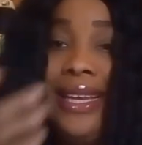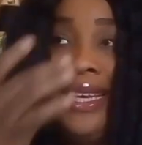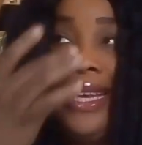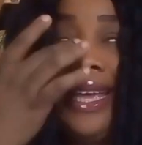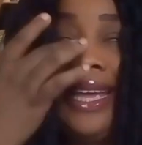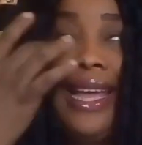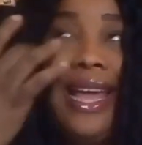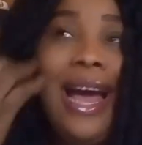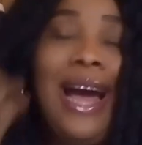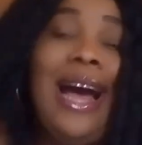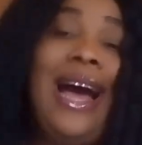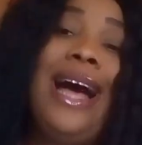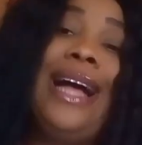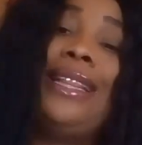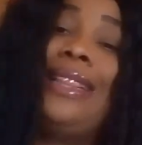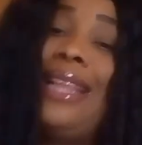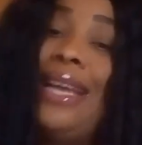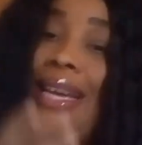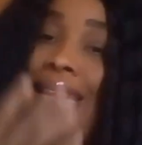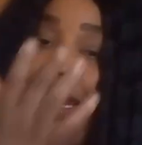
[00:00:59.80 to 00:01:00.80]
they are
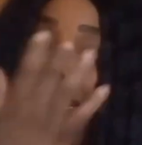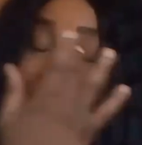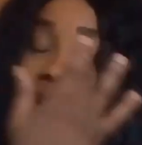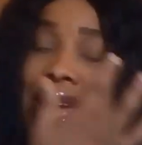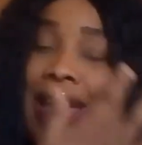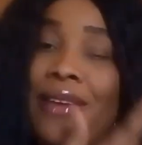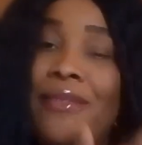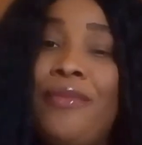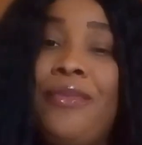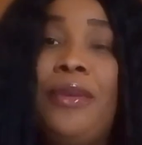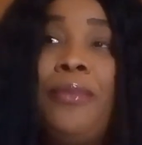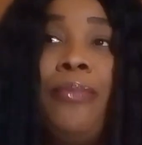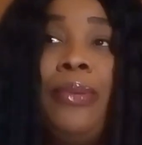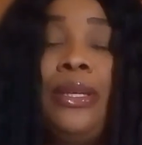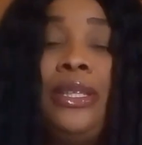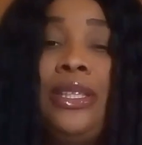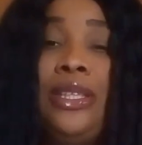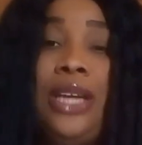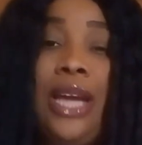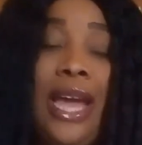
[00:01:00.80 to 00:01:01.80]
attacking
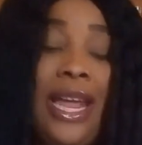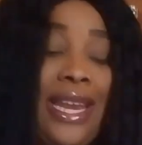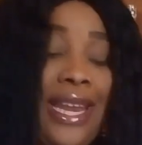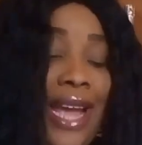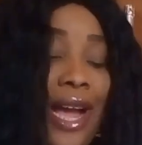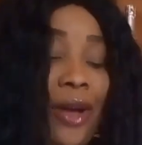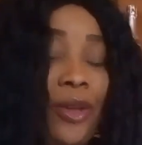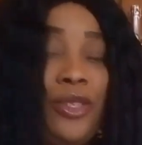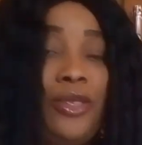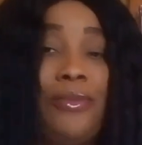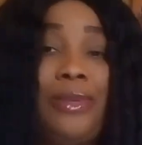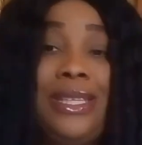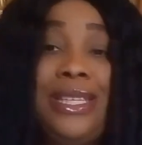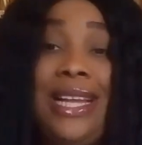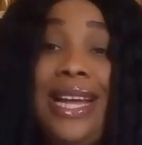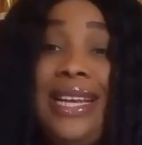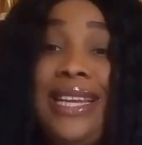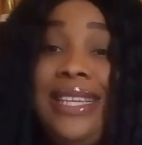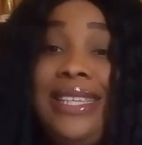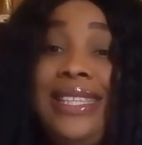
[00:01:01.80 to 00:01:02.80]
everybody. Any housemate
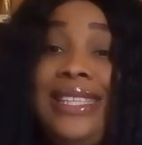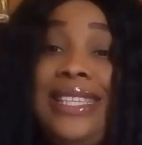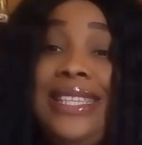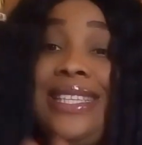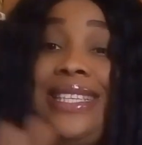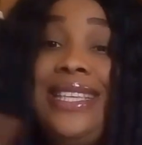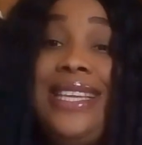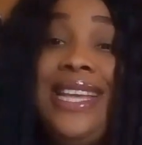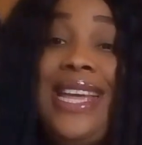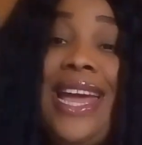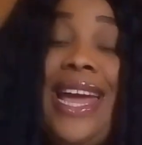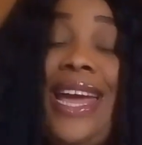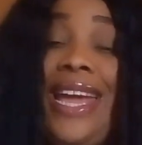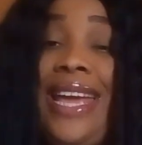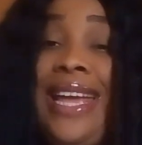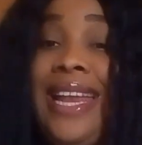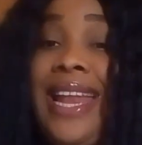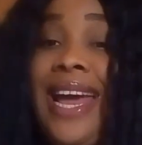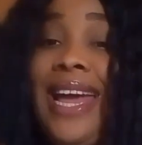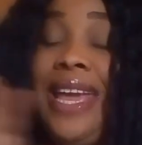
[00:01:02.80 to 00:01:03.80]
that they see near
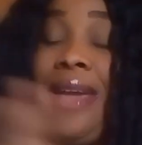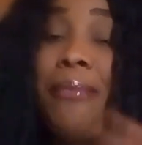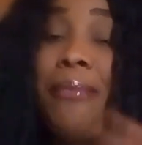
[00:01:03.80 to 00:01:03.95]
either